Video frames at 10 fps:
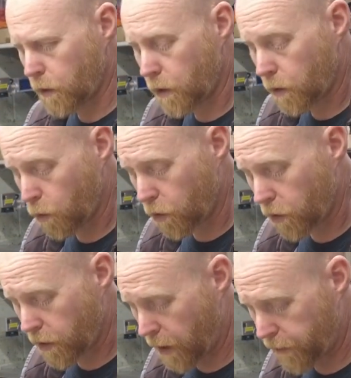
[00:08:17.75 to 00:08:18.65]
Oh, War
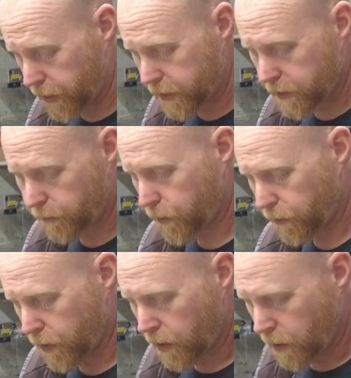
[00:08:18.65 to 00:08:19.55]
of Graphics.
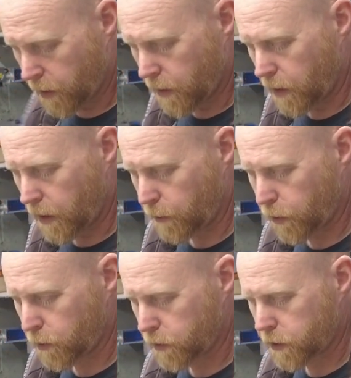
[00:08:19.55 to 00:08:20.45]

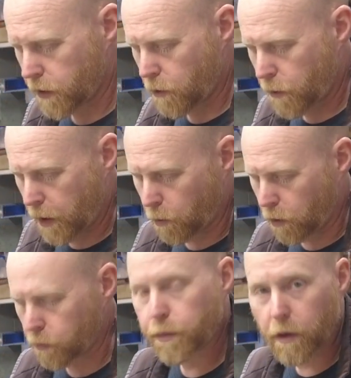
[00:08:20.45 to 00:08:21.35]
Anybody want to know about
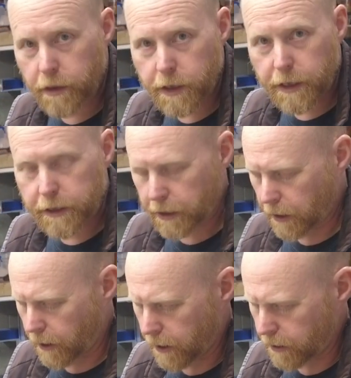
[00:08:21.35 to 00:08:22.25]
world politics?
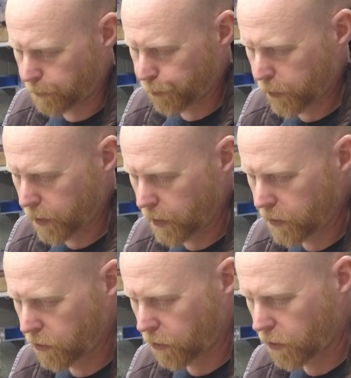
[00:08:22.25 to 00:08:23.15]

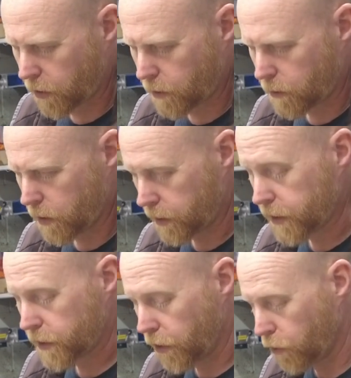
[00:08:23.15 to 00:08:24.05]
It's on. It
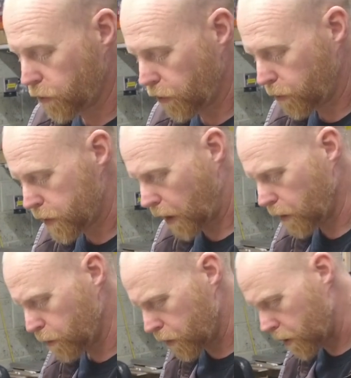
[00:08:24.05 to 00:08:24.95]
is a YouTube
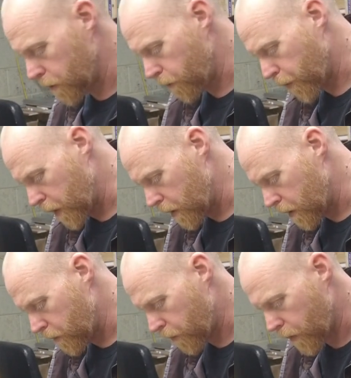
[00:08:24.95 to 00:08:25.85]
channel, but I
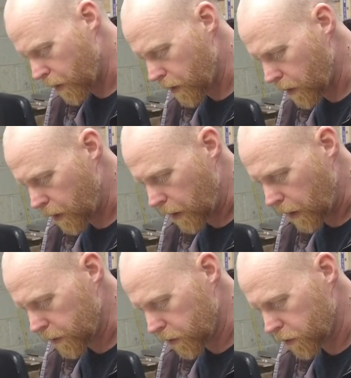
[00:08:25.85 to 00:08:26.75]

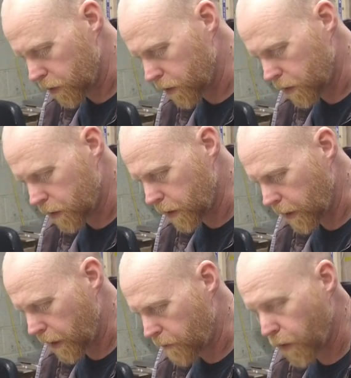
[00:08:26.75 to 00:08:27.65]
like to just stick
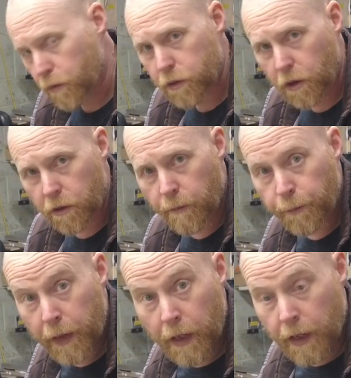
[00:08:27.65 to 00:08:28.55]
the headphones on
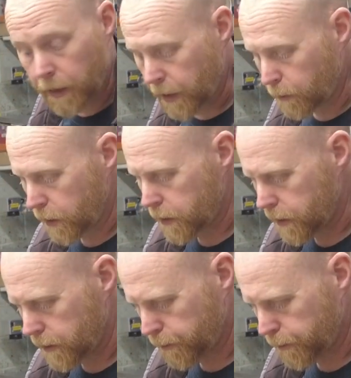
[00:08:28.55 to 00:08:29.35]
and keep listening.